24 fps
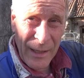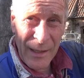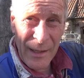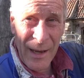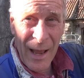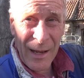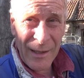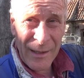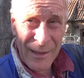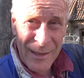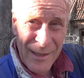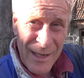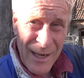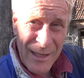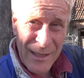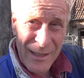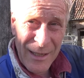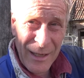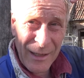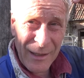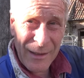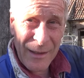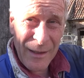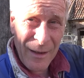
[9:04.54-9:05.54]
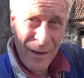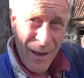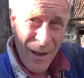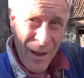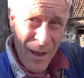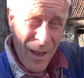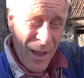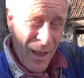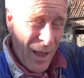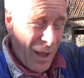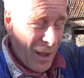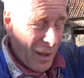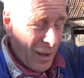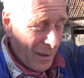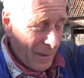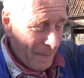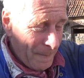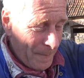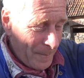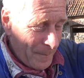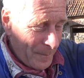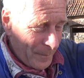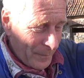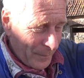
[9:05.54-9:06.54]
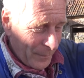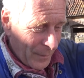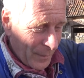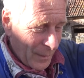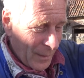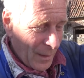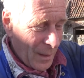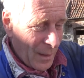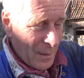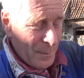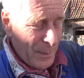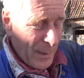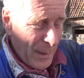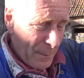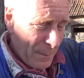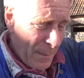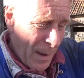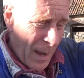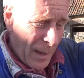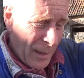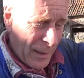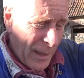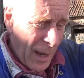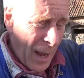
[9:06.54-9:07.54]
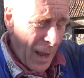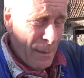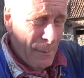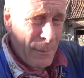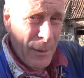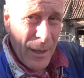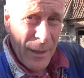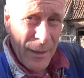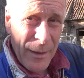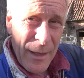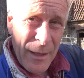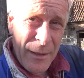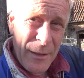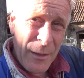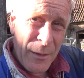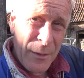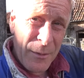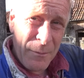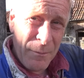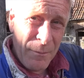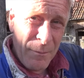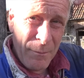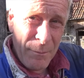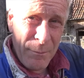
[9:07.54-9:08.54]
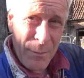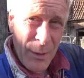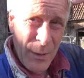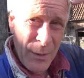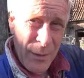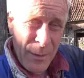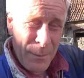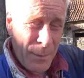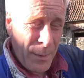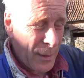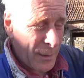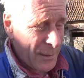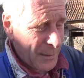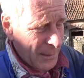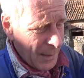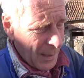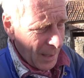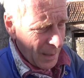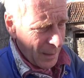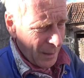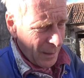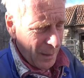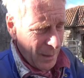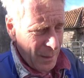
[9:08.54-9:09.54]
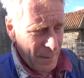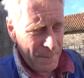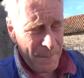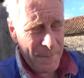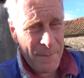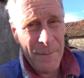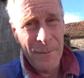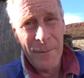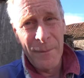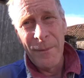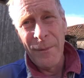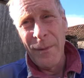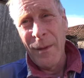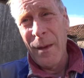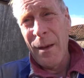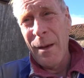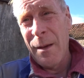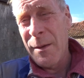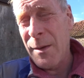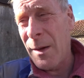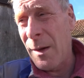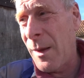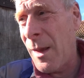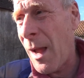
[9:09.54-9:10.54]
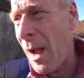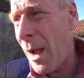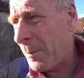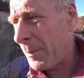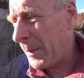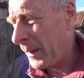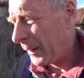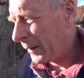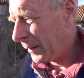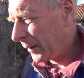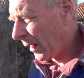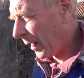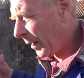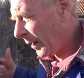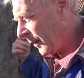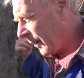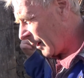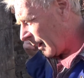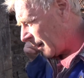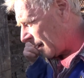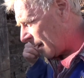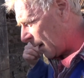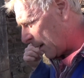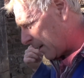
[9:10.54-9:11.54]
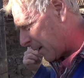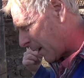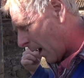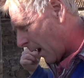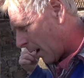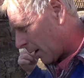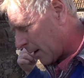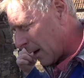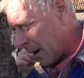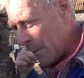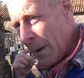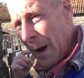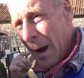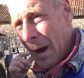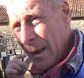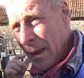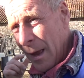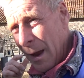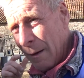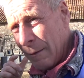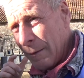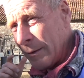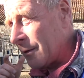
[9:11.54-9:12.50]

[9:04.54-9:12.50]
in, anaesthetic, and a bit of Metacam, and then you burn the buds out. So that'll be done, and then that'll come out of there